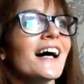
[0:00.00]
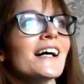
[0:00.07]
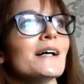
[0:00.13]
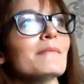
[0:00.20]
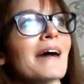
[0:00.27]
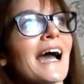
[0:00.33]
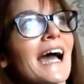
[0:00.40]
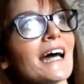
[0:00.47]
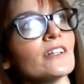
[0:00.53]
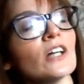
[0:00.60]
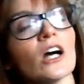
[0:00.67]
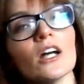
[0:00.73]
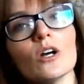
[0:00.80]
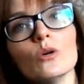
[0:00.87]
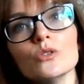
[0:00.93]
And
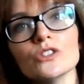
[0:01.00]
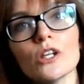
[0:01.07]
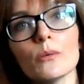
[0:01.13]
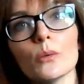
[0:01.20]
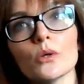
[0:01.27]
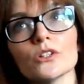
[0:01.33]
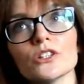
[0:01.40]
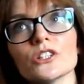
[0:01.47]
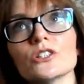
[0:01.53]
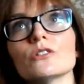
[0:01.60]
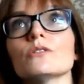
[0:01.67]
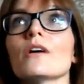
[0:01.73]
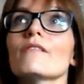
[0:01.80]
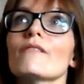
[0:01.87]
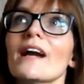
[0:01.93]
I also want to
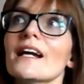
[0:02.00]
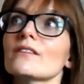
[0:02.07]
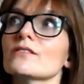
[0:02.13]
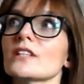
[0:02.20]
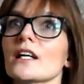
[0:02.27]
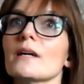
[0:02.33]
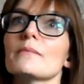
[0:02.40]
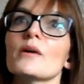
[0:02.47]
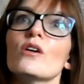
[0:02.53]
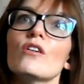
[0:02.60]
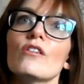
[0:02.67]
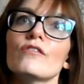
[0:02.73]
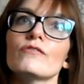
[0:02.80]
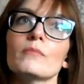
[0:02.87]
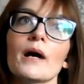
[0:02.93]
do a roundup
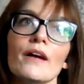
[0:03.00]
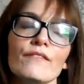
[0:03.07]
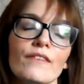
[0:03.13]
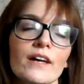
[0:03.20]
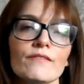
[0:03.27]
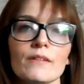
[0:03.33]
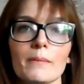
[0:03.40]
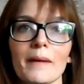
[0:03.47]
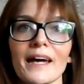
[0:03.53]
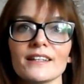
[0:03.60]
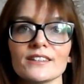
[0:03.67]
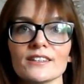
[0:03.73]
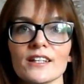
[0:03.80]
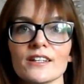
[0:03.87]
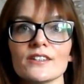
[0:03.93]
of my favourite
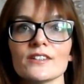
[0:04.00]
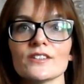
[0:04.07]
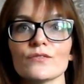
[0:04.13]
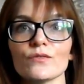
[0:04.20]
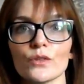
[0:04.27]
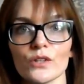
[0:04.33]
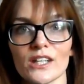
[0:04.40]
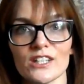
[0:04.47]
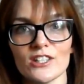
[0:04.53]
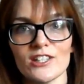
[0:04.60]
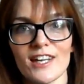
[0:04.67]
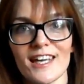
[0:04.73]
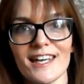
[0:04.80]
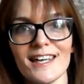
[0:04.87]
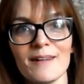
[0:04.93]
patterns for
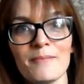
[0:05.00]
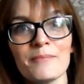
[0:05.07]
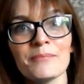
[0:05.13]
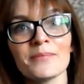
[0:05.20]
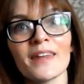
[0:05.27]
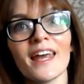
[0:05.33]
this year.